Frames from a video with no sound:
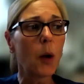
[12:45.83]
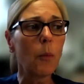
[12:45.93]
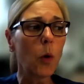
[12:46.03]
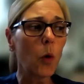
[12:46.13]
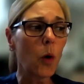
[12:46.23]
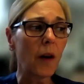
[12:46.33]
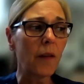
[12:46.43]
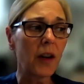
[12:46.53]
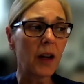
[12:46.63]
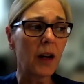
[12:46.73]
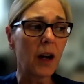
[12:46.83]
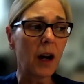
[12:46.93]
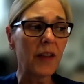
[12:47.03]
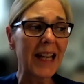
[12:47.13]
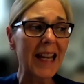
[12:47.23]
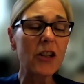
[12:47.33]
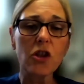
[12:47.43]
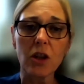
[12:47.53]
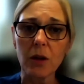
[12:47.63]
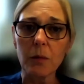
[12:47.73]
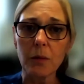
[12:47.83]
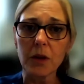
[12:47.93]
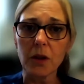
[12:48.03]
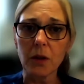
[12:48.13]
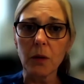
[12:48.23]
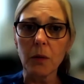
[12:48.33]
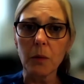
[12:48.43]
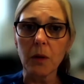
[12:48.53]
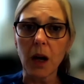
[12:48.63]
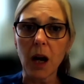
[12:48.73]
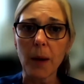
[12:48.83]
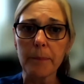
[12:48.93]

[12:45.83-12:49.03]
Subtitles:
more of an issue to